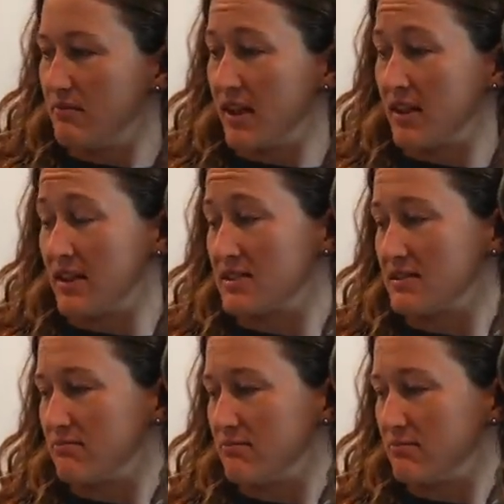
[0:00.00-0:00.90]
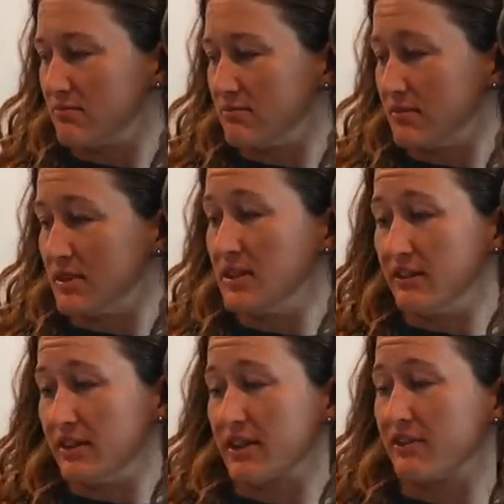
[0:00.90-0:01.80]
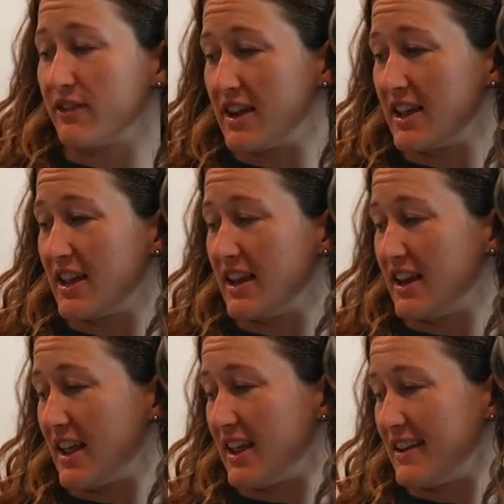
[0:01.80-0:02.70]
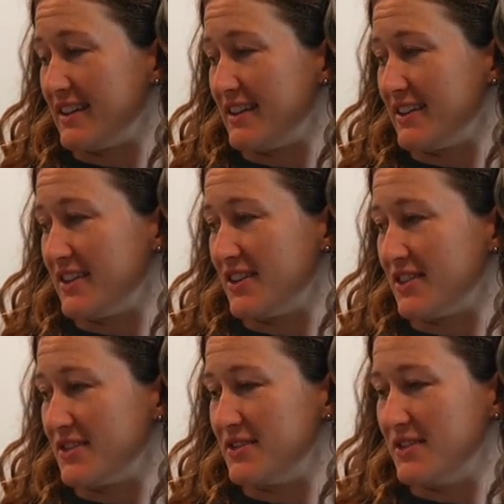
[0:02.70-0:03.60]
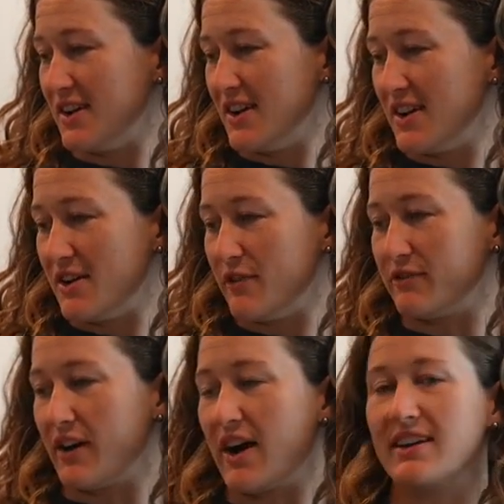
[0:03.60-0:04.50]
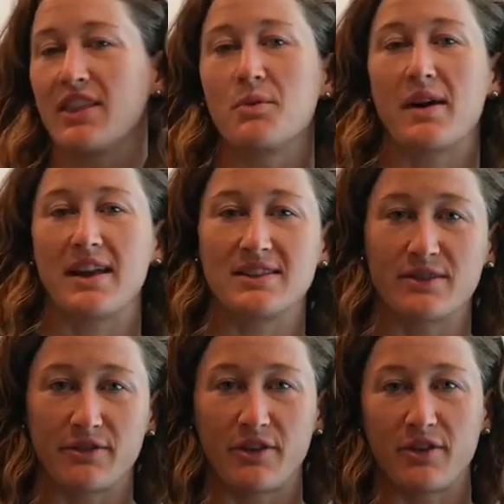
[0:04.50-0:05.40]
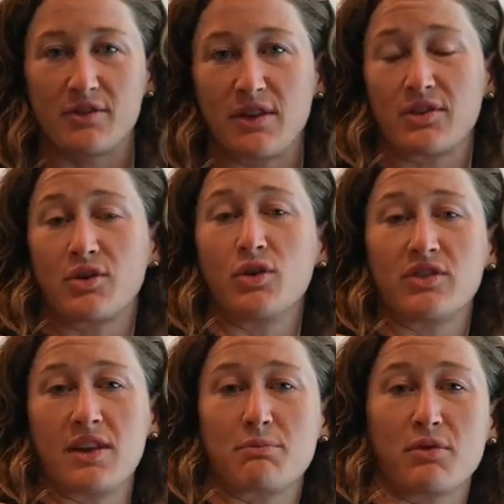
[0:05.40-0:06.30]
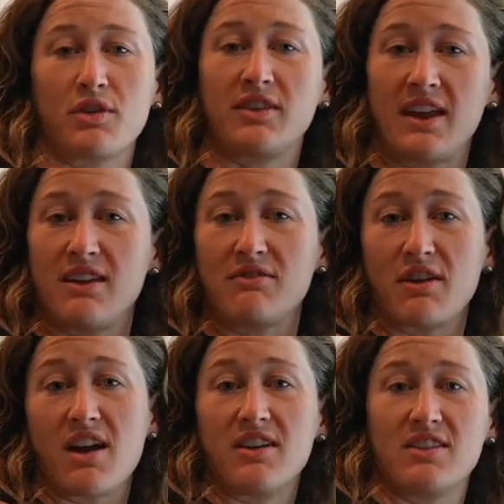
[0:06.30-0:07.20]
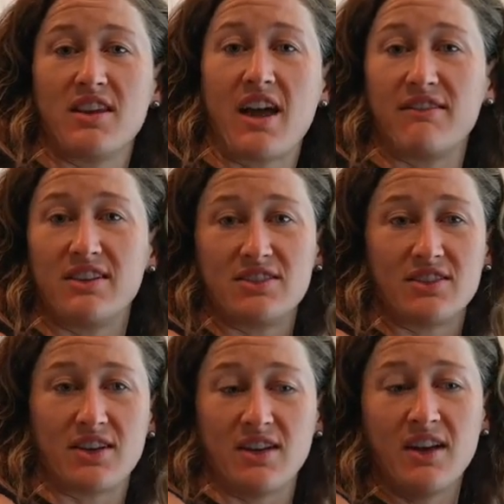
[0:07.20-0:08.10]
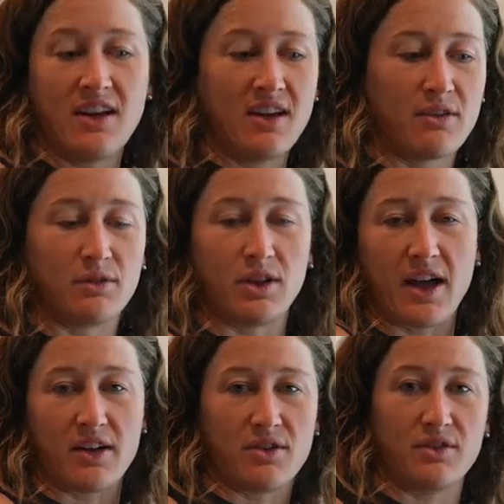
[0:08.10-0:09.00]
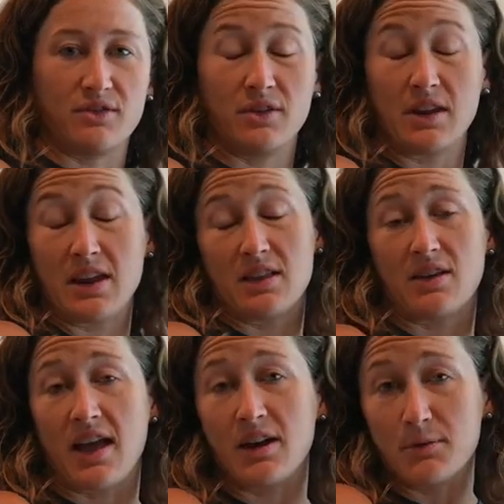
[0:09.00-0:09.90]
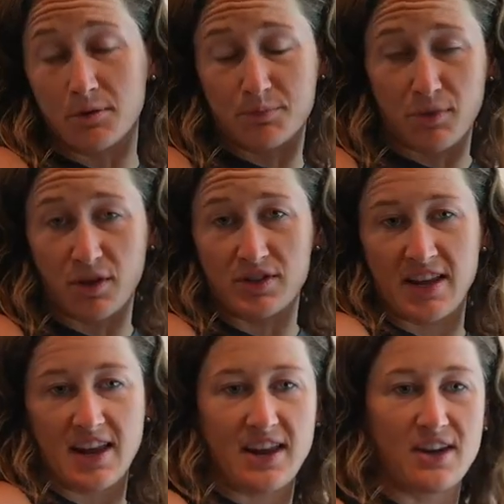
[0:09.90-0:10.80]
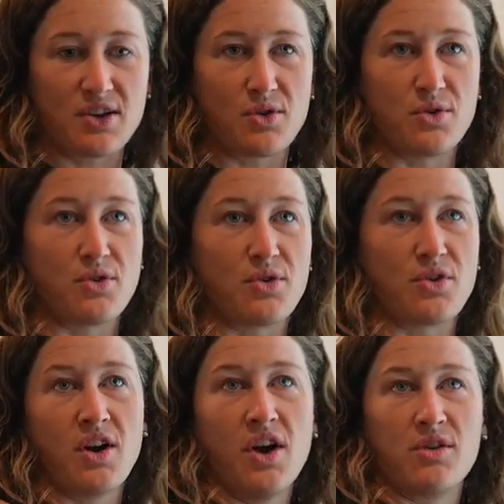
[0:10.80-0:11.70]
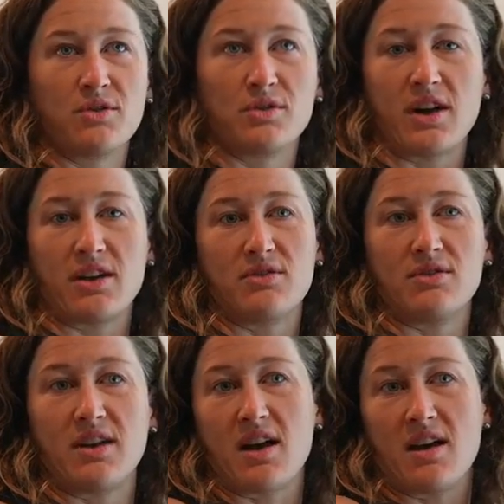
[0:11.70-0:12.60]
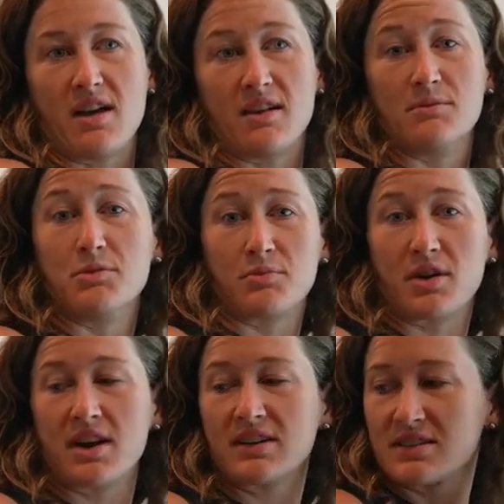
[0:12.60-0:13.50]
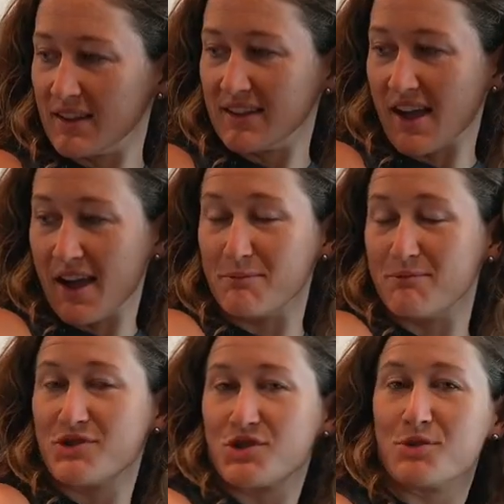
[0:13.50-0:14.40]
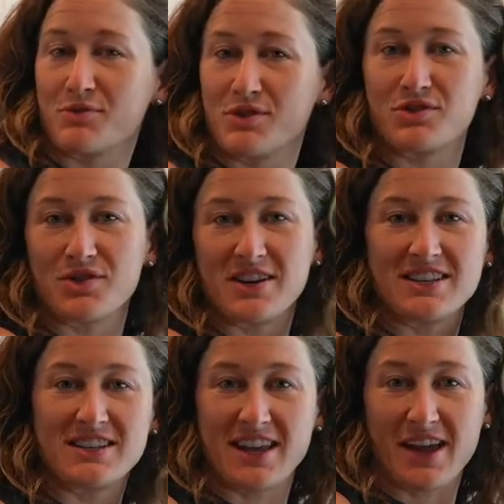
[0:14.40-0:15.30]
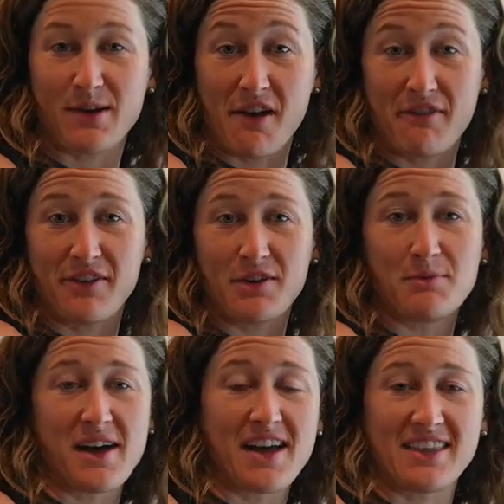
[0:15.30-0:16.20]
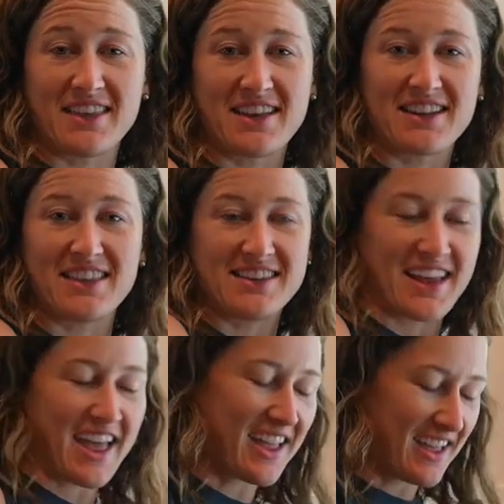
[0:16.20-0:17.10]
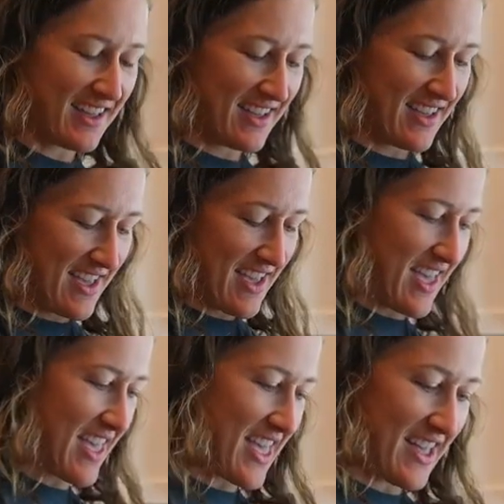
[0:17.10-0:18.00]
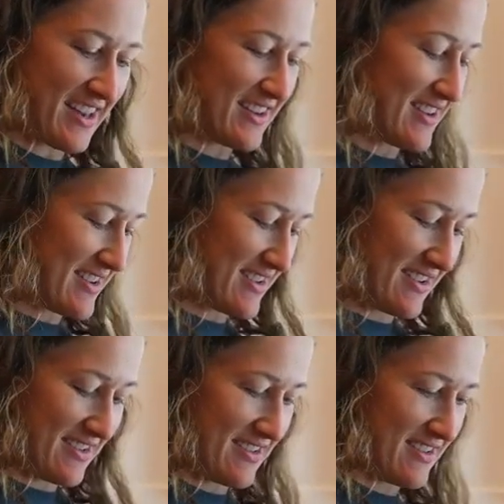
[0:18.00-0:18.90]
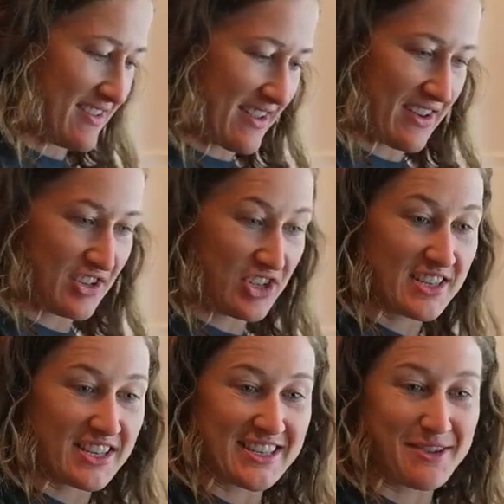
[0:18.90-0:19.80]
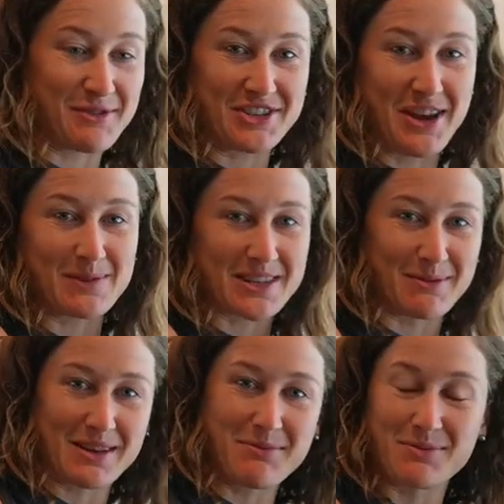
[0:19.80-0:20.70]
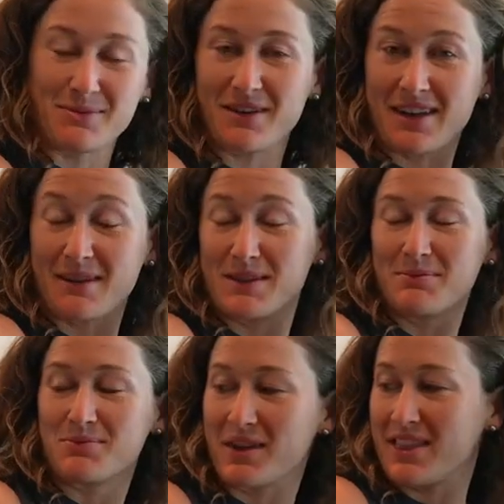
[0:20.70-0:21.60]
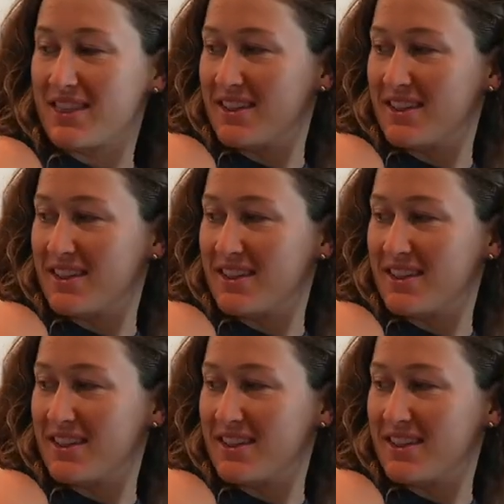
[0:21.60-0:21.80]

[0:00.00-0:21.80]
I guess, live like a vegan and, you know, find other ways of sourcing protein rather than having to rely on either animal protein or rely on animal products. I'm super intrigued to see how I feel by at the end of the day, and just to see what James comes up with.